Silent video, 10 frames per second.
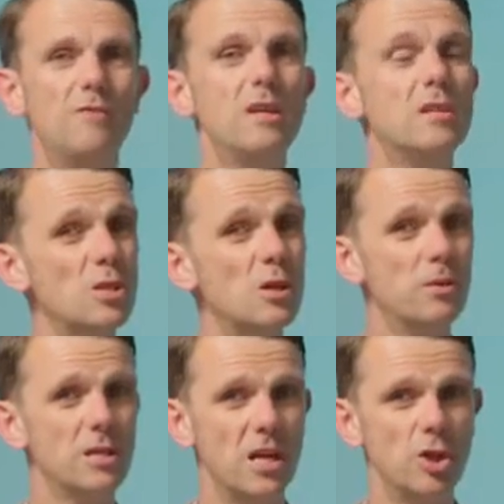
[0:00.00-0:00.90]
of the
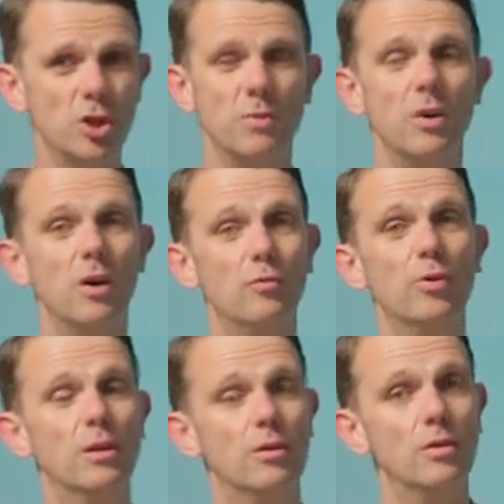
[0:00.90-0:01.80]
interpretation of
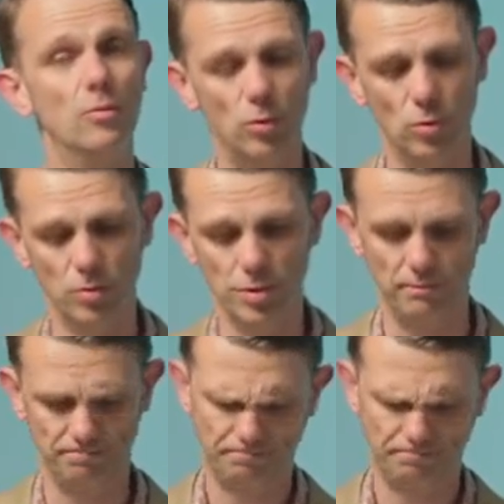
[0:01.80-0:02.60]
written rules.